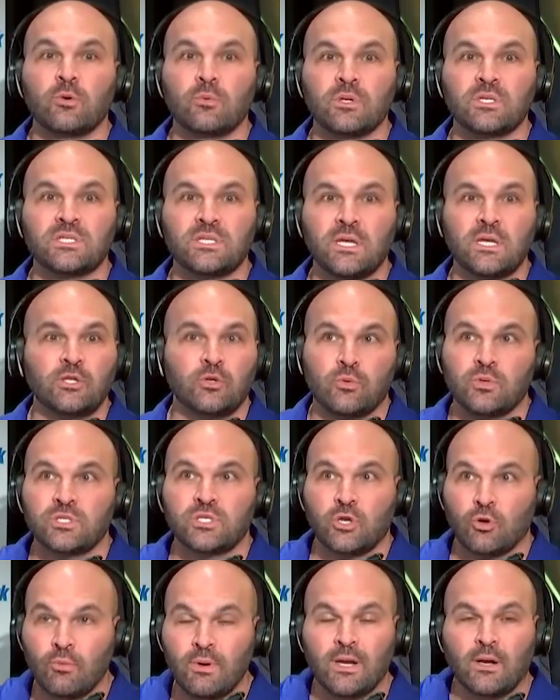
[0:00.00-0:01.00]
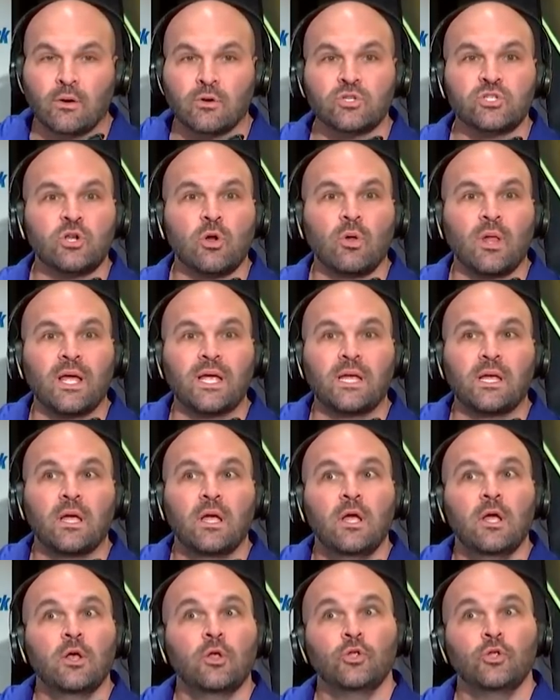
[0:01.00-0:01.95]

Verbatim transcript: into his into his career, so like